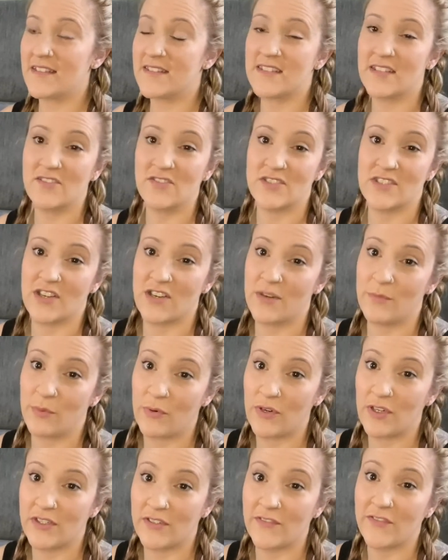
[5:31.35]
signals are
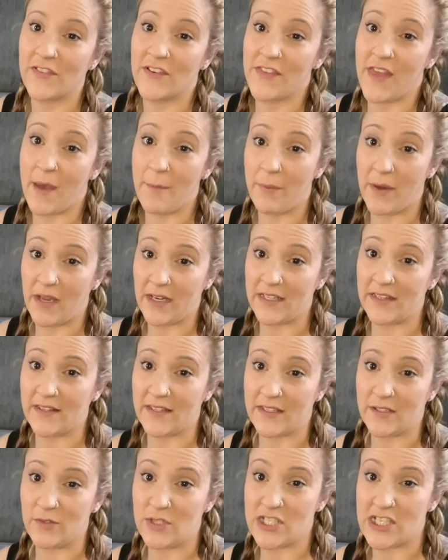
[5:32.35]
important for that body
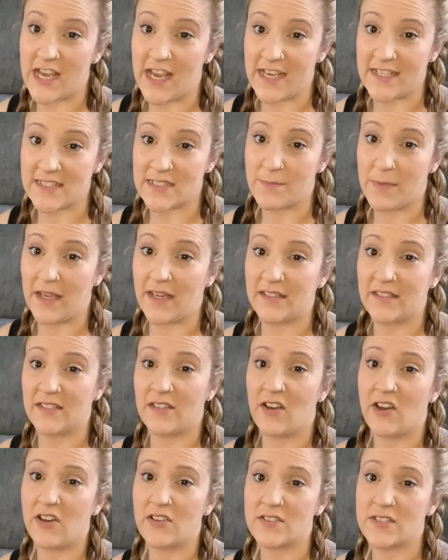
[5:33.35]
language aspect, and
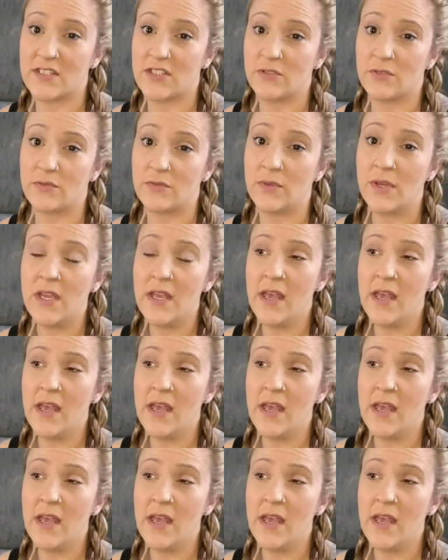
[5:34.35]
also